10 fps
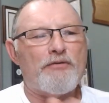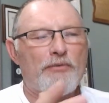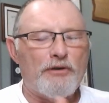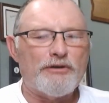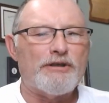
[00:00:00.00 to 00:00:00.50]
We
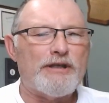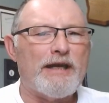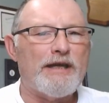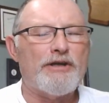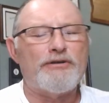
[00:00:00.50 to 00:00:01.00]
looked at that
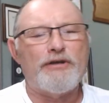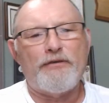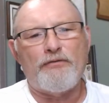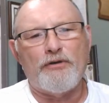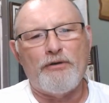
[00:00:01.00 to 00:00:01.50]
yesterday
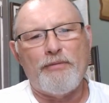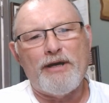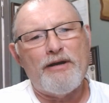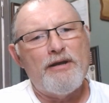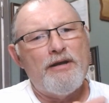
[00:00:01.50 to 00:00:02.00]
for a little bit.